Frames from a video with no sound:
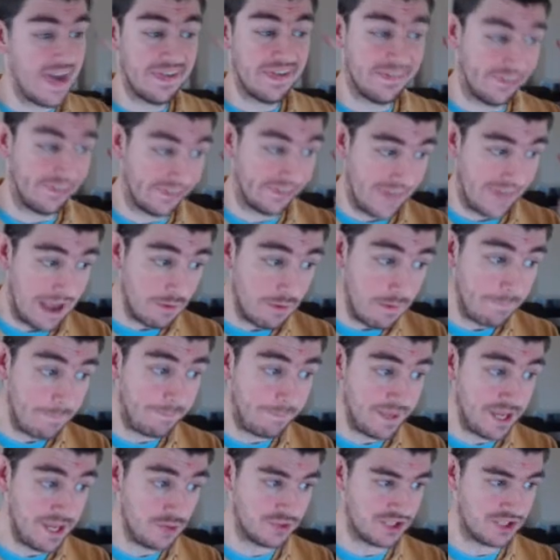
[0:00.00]

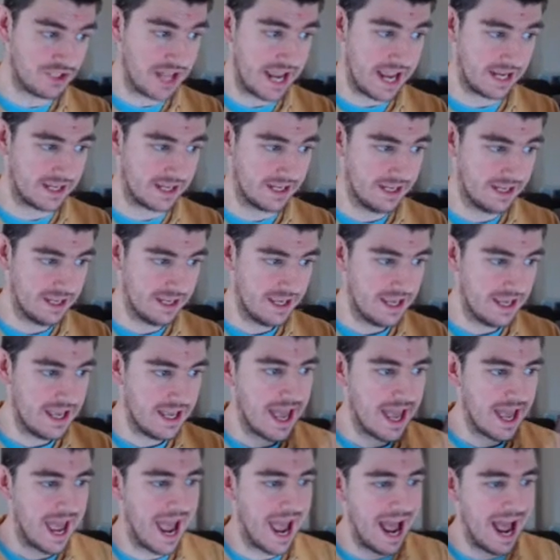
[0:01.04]
therapeutic
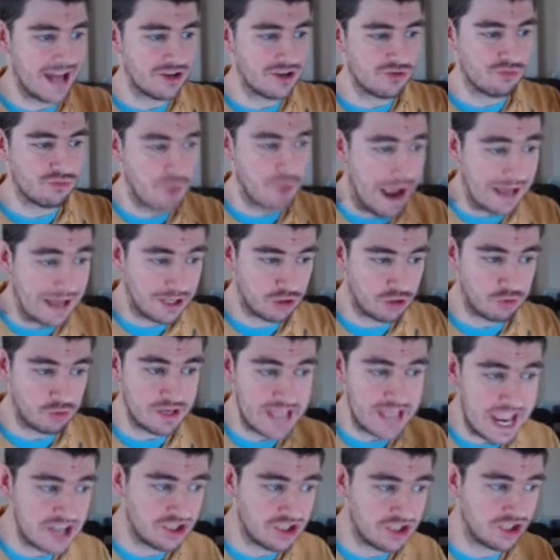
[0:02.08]
and
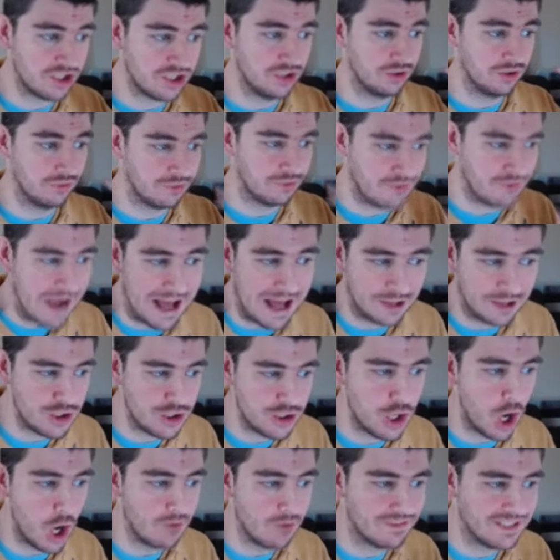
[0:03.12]
recreational value
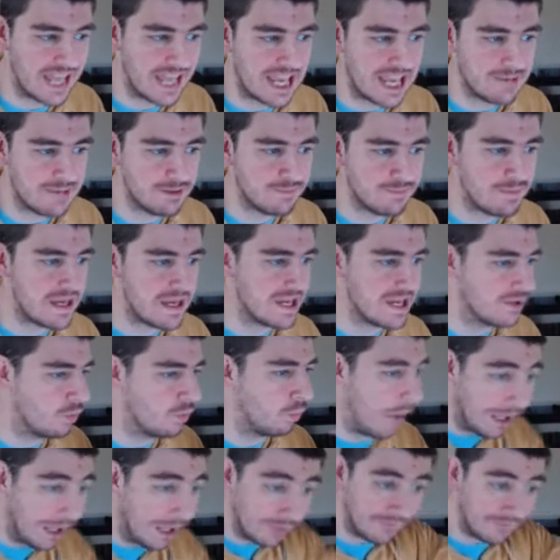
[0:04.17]
of games being
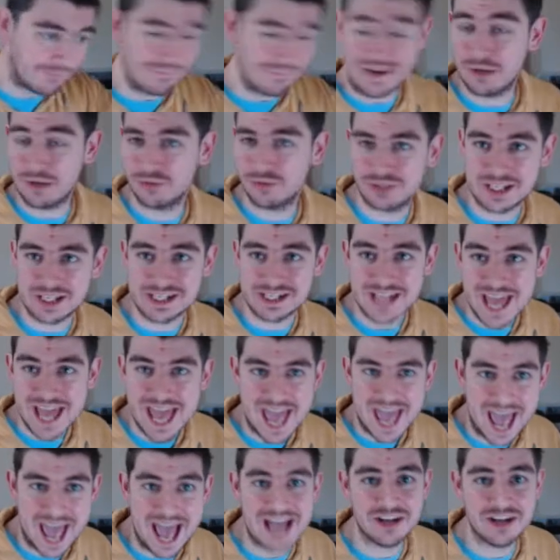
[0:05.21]
well founded
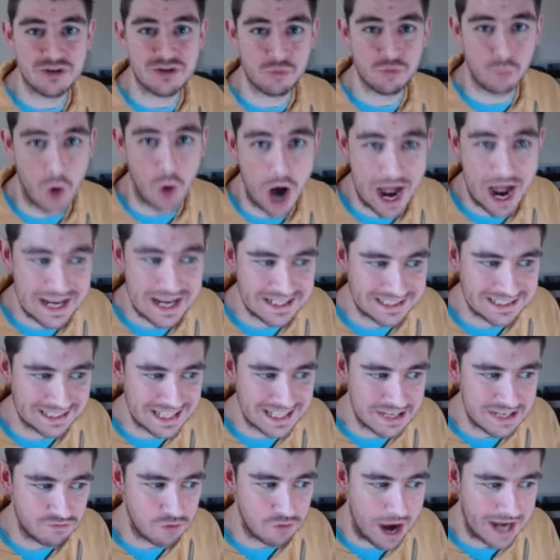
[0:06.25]
and widely
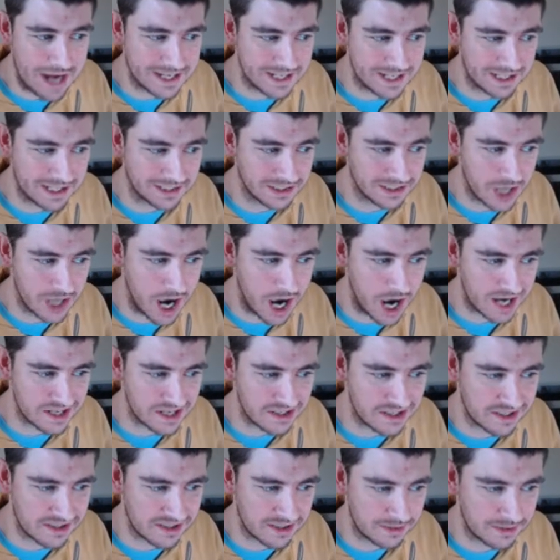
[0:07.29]
recognized.